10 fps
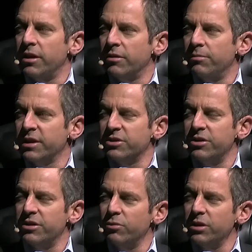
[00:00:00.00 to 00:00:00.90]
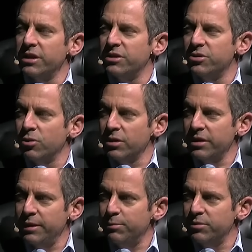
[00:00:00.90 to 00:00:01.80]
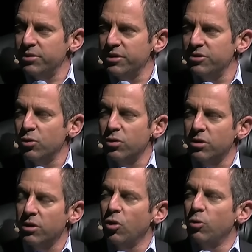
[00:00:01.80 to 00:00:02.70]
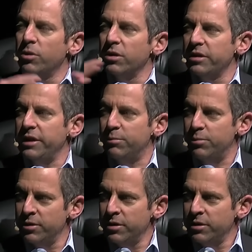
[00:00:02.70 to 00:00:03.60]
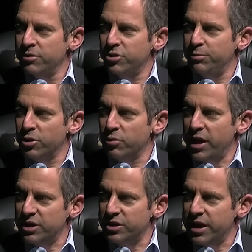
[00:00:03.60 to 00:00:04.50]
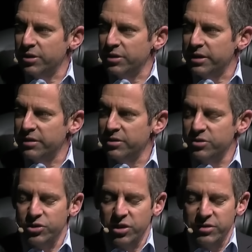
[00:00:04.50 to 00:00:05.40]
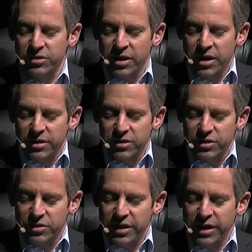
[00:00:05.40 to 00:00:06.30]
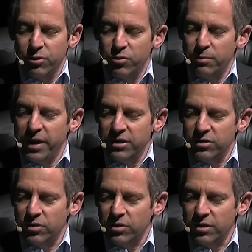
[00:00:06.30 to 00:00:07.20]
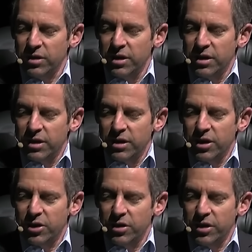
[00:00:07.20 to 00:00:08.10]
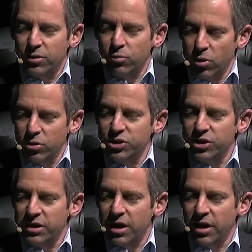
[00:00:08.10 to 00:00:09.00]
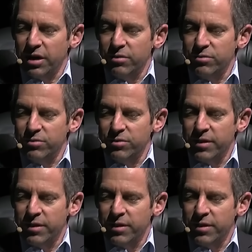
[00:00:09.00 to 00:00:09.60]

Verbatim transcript: there? Because there really is no leap. There's no global leap to pure rationality. There's just there's this incremental er erosion of